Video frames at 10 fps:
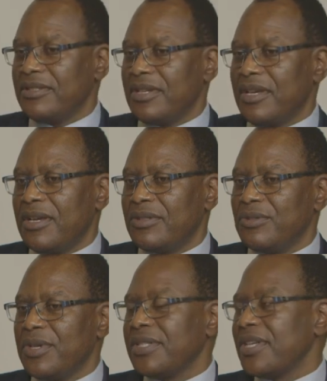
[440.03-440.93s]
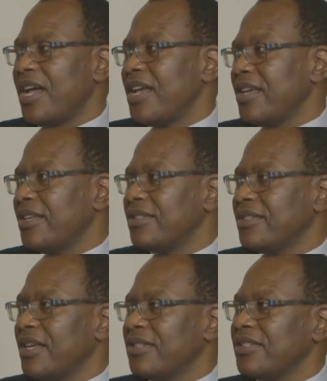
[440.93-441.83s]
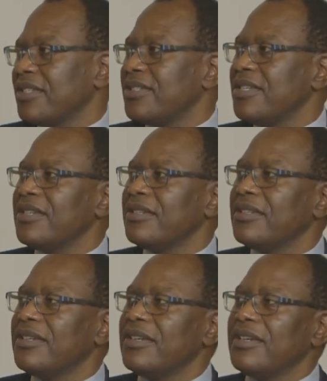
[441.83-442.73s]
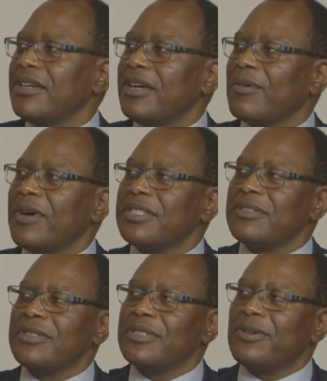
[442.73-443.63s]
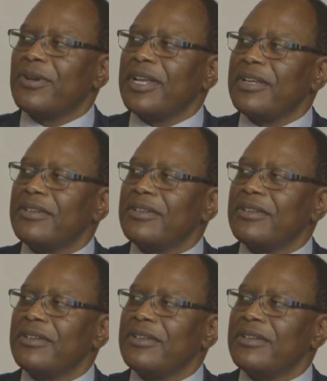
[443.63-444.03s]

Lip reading: to as high as 16 kwacha to the dollar.